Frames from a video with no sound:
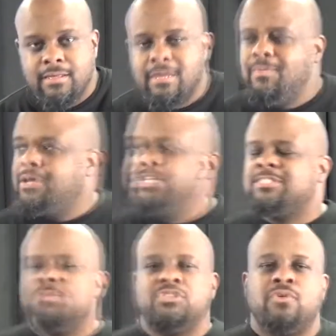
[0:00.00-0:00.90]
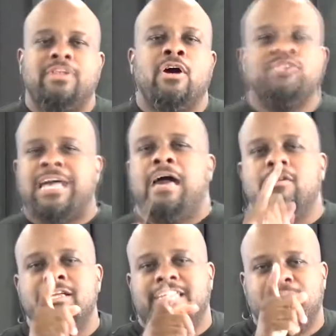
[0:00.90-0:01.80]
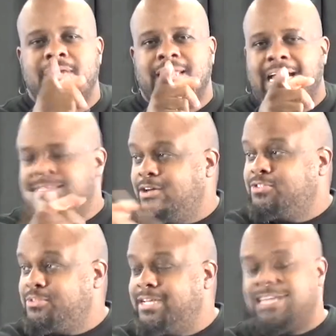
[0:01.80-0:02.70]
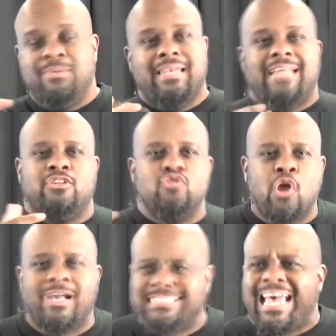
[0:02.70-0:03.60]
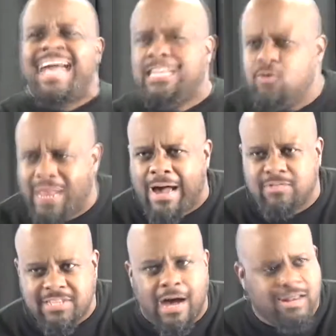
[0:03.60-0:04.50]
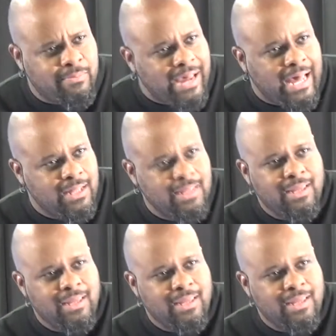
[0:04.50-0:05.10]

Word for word: Come on, it's mature. Don't y'all look at me like, don't you look at me like you know exactly what I was talking about.